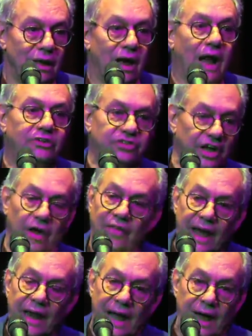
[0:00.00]
I'd sell
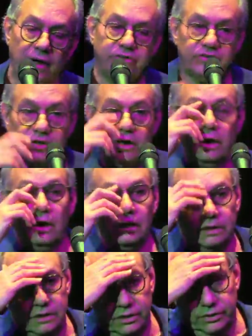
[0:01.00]
that house
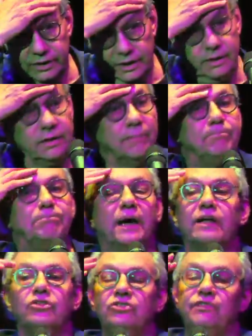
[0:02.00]
to the
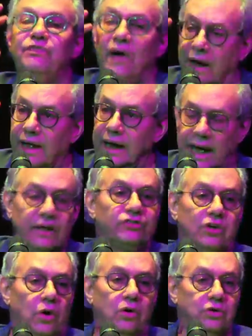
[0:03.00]
biggest fucking
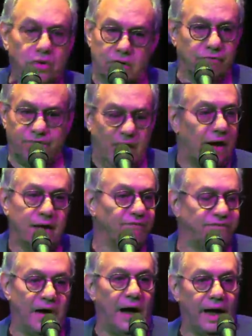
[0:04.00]
asshole you could fucking
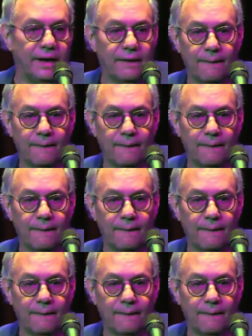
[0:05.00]
find.